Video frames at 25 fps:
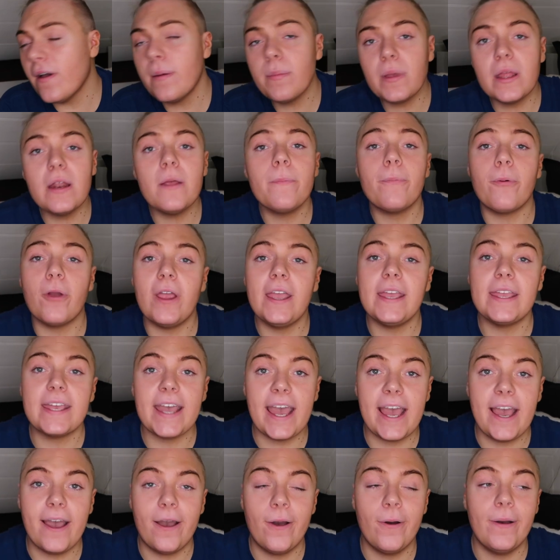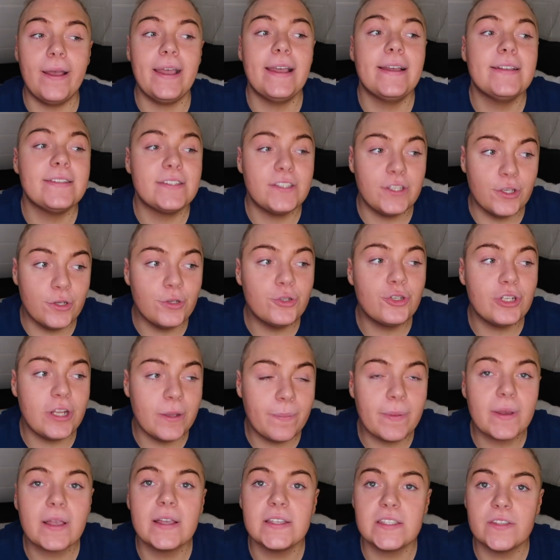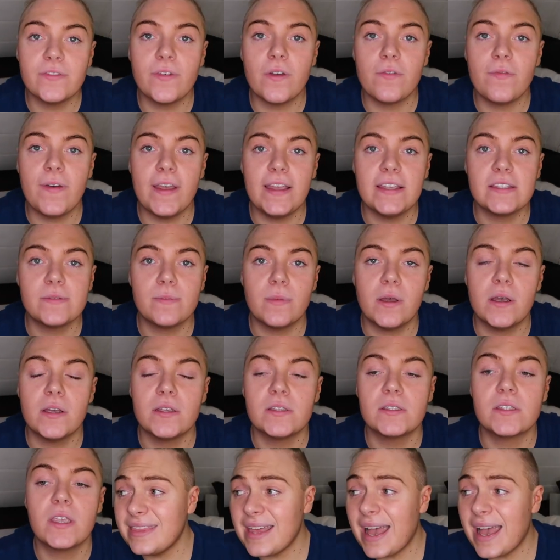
I'm gonna break out, it's usually because of a face mask.